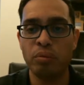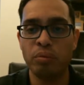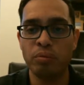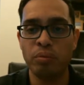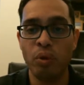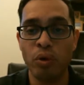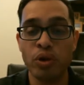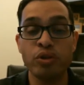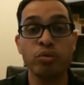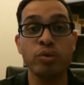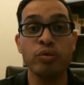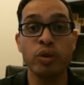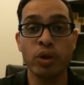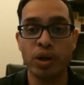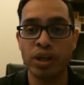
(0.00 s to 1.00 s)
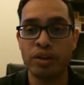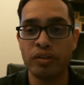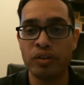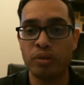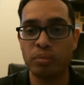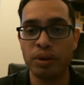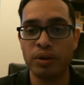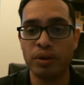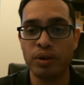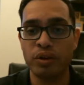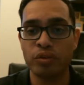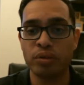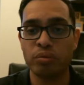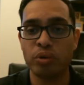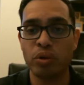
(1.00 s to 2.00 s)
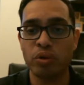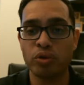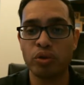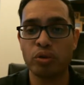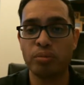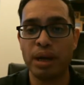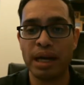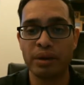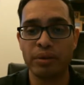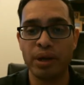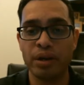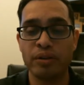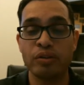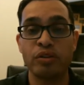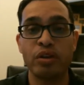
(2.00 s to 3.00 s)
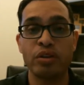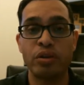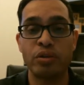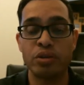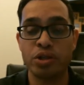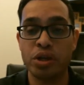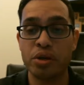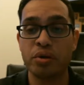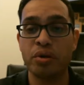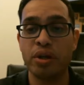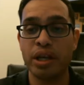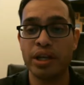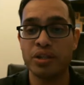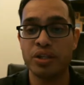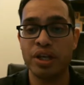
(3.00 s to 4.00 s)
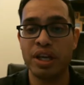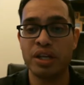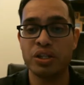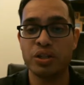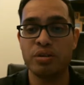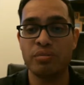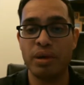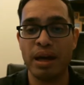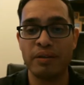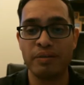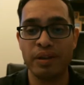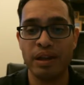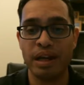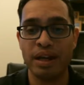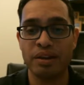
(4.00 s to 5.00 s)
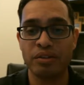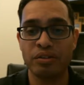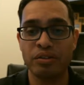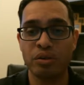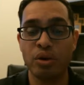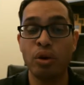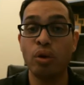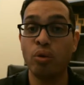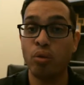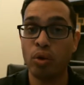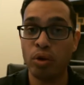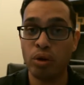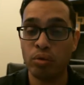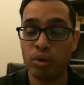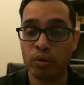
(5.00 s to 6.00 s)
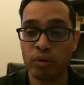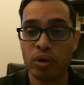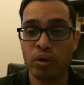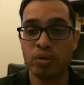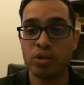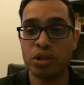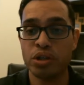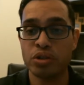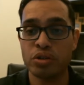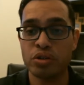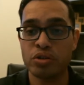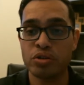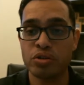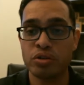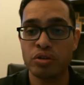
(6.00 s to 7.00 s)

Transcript: boys with learning disabilities from cultural backgrounds in their general education math class, working with co-teachers,